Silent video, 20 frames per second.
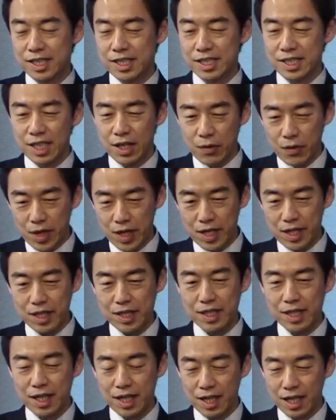in a
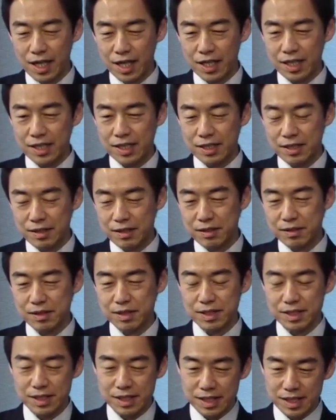way,
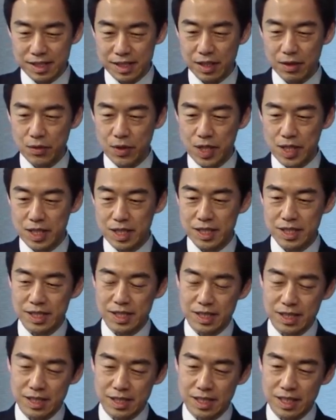in a way,
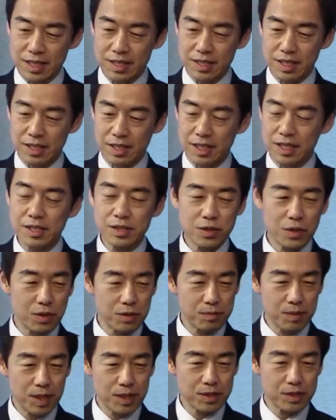is an equal
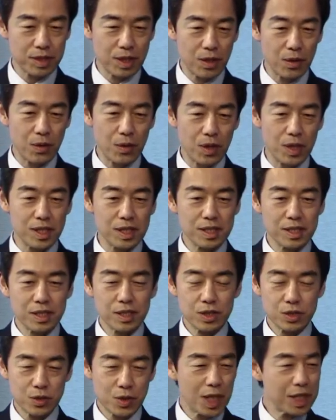partner or
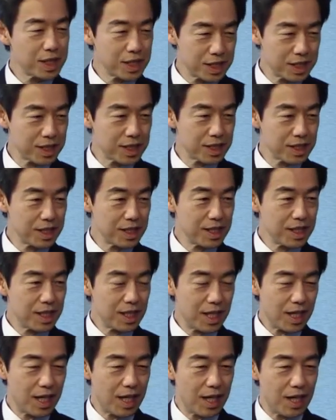strategic,
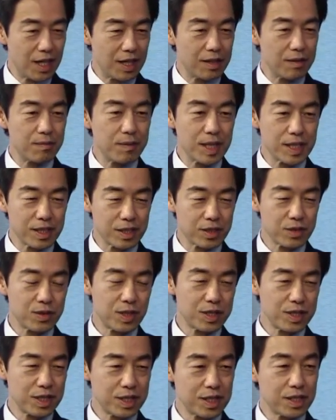make a
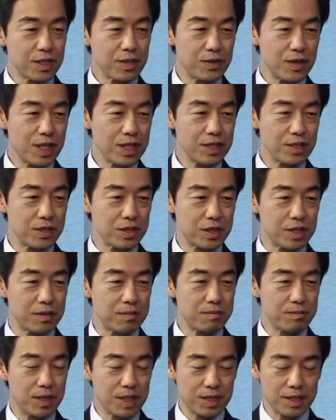strategic relationship.
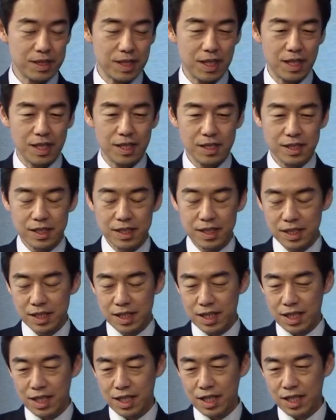But
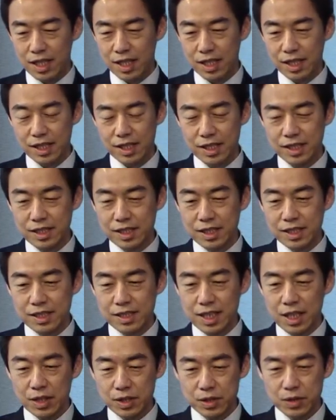
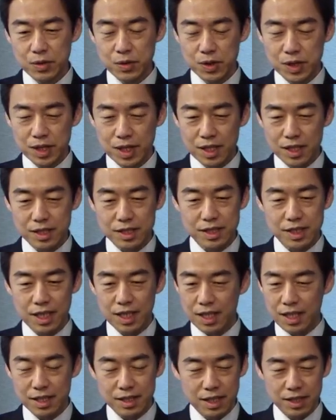South Koreans
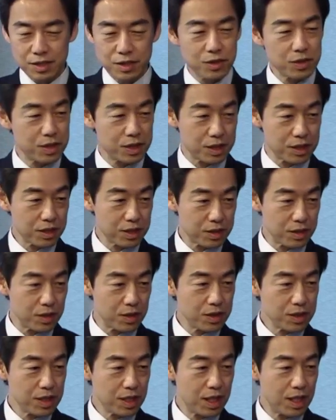does not think so.
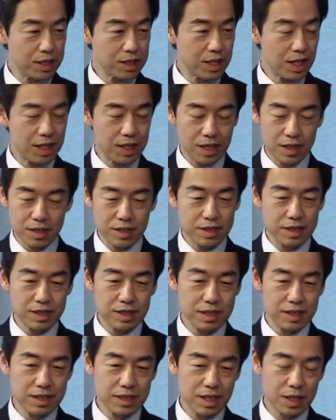China,
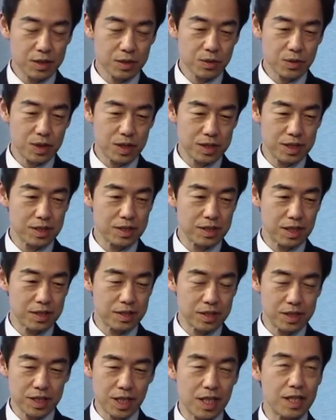South Korea thinks
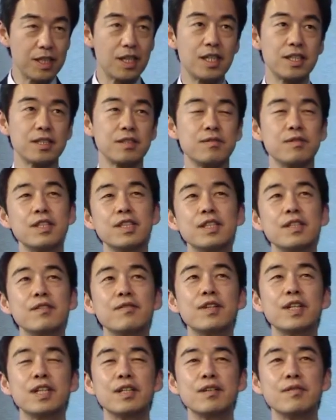that China is a very,
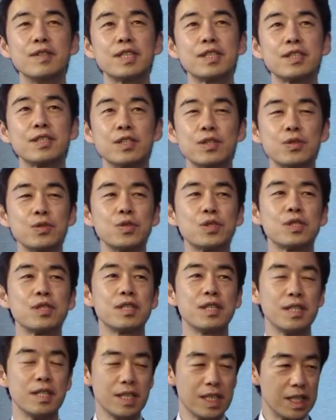very big, huge
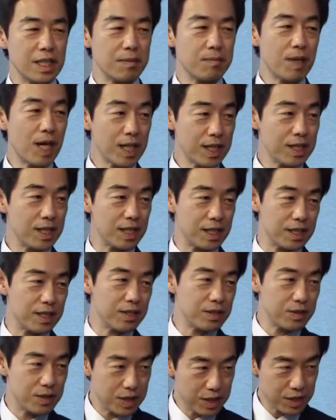panda in
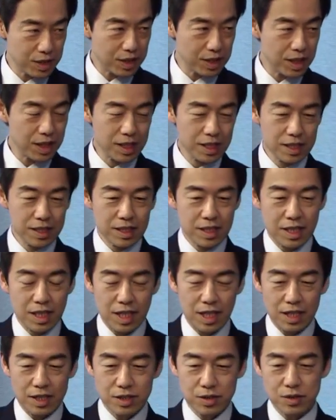this region.
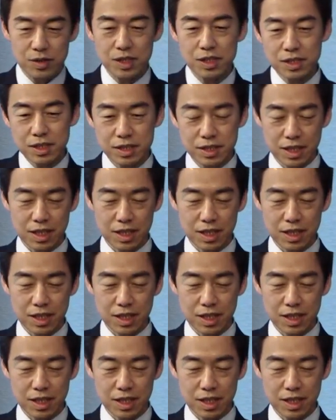so this is